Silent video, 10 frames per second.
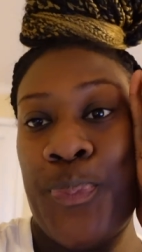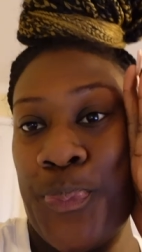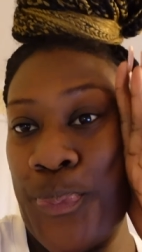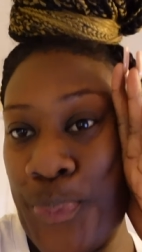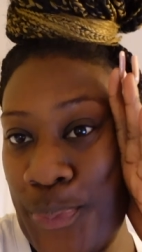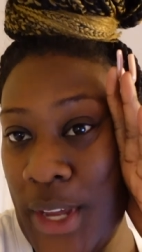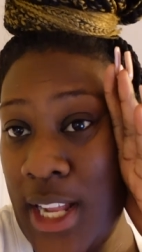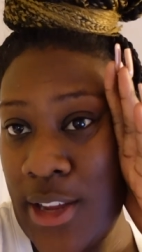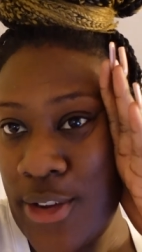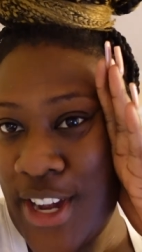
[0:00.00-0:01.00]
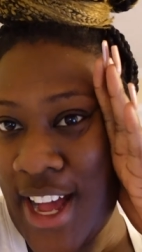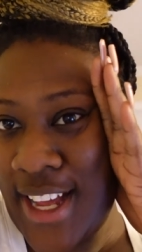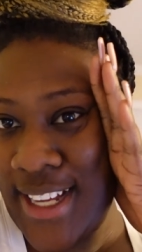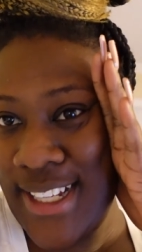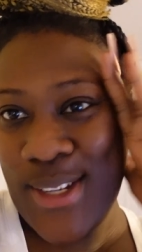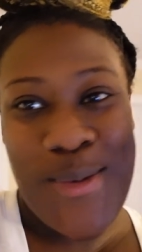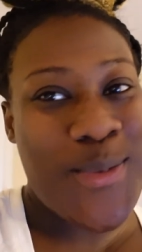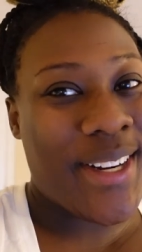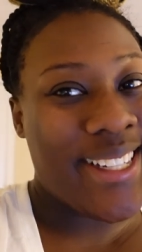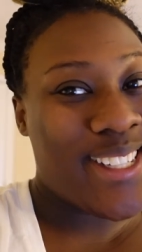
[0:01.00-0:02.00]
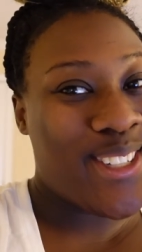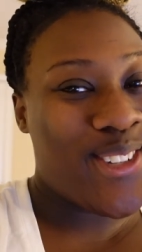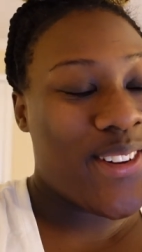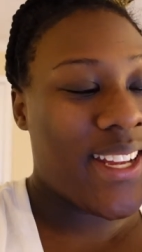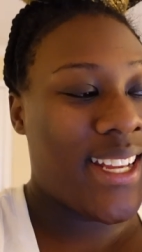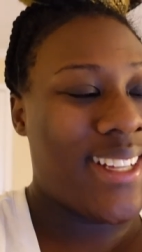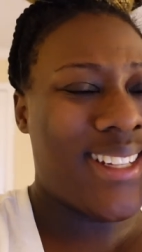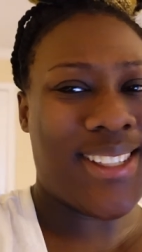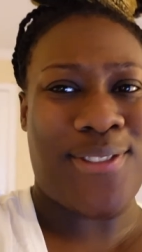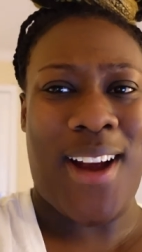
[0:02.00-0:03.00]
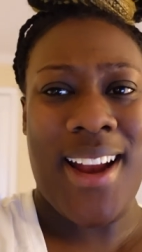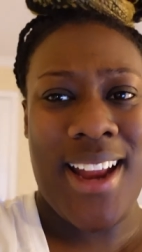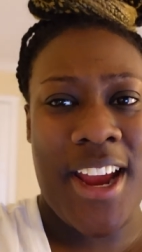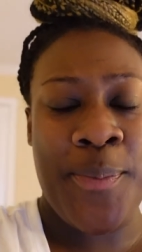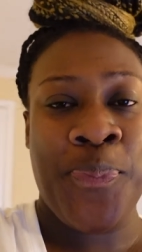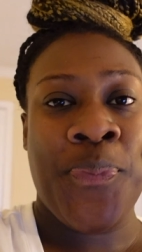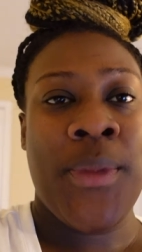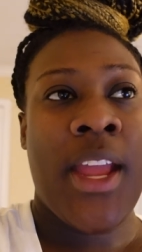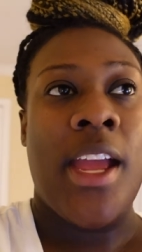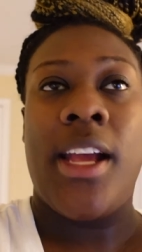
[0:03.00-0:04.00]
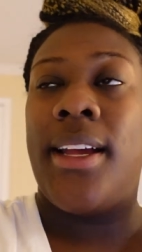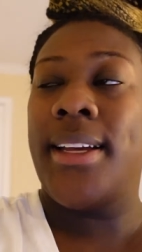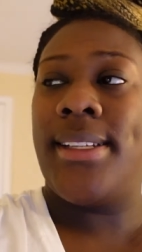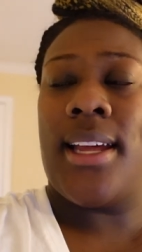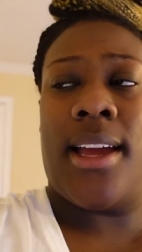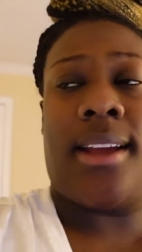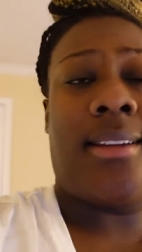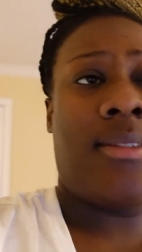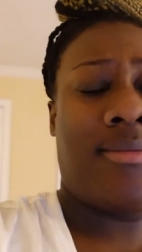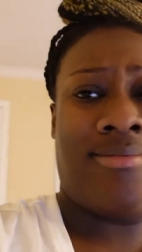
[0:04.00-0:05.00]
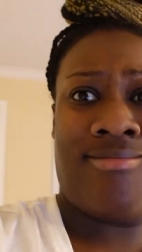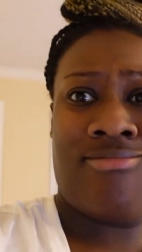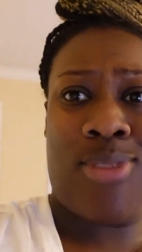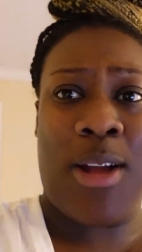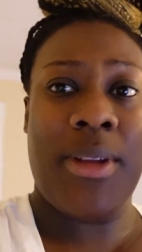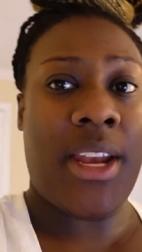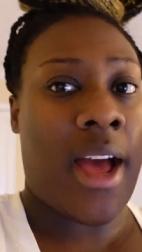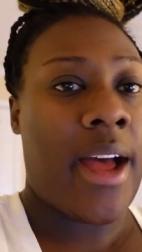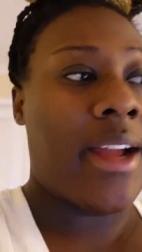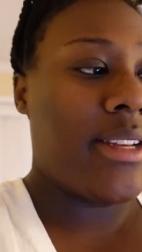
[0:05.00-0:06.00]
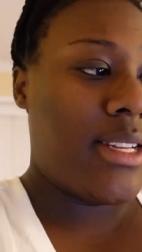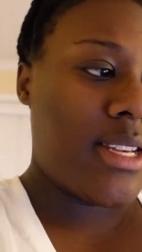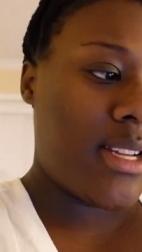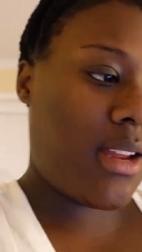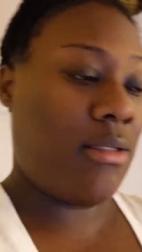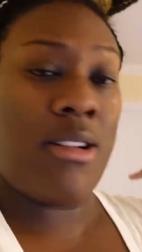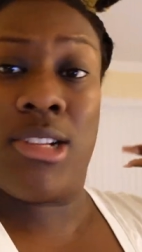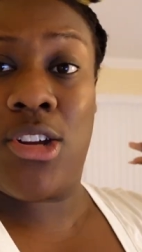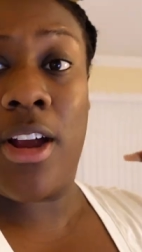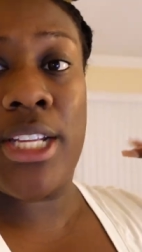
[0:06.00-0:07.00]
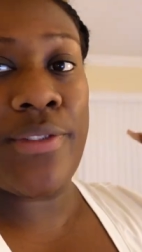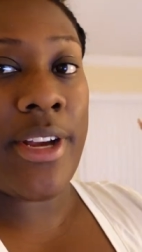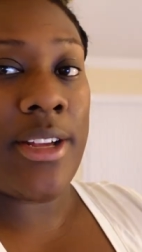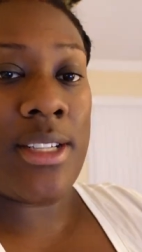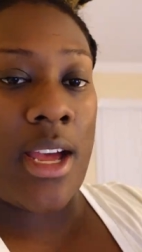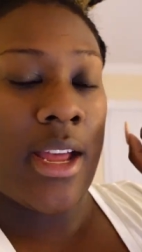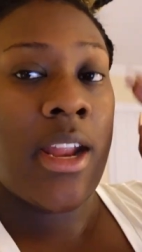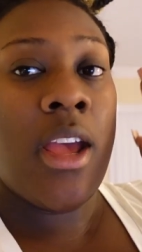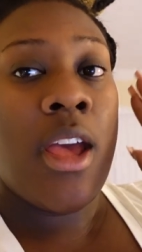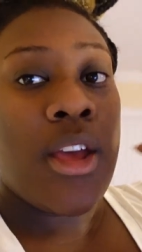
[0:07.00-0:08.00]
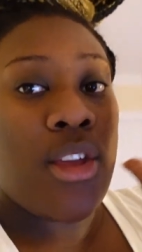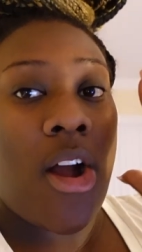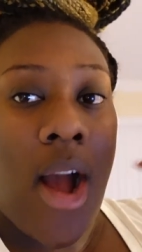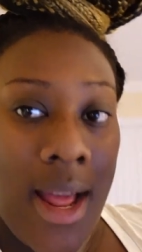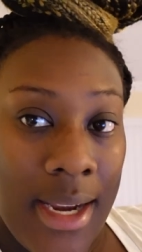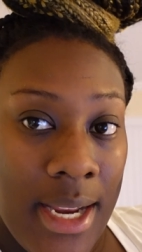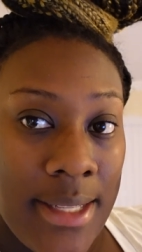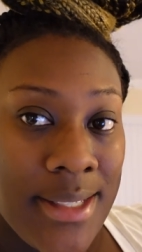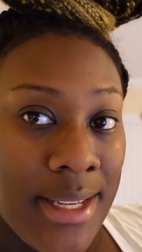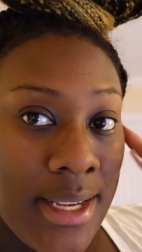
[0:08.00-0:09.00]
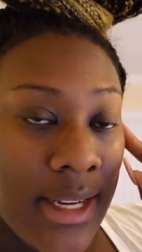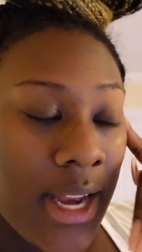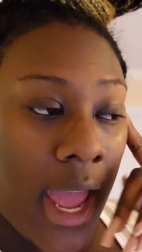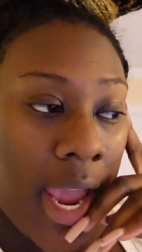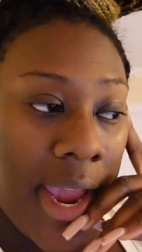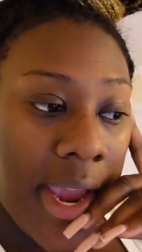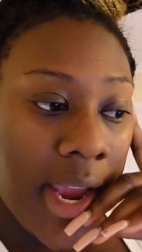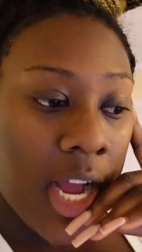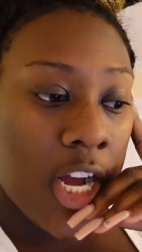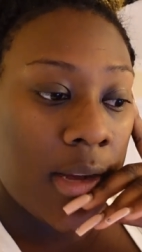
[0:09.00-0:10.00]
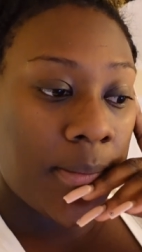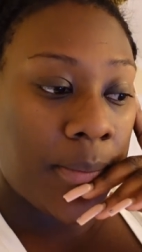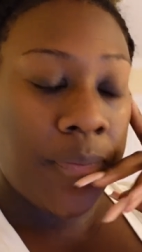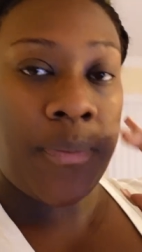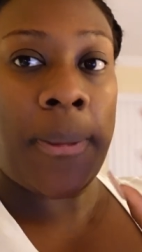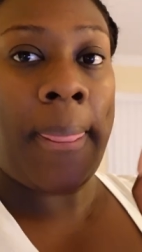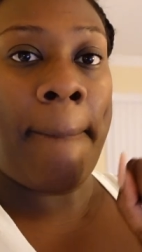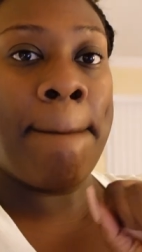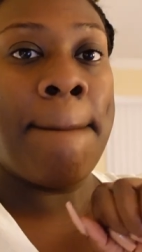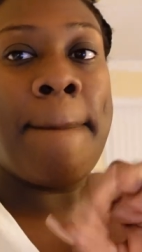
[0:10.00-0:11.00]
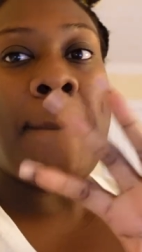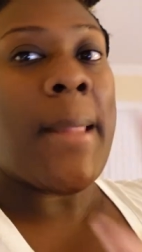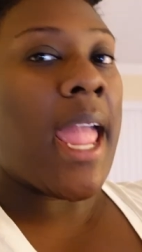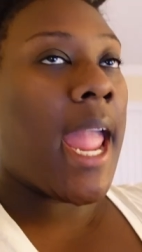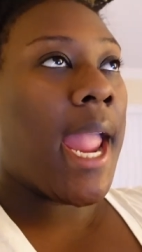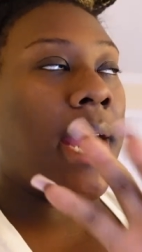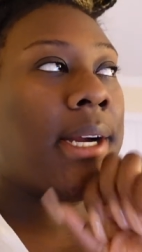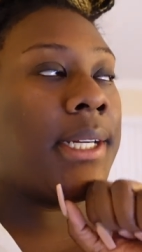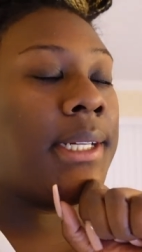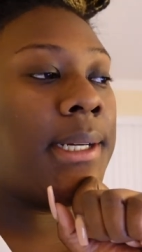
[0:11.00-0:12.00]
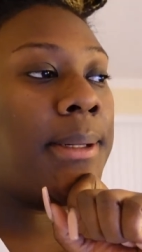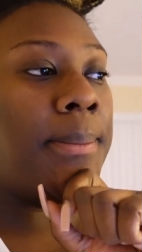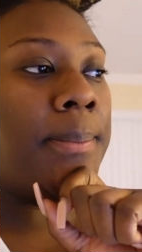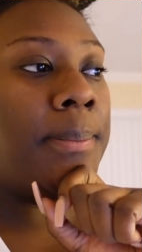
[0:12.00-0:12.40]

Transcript: still sold nigga. it is Friday. It's like probably 9 10 i don't know it's dark as fuck outside yo i need to get a um a um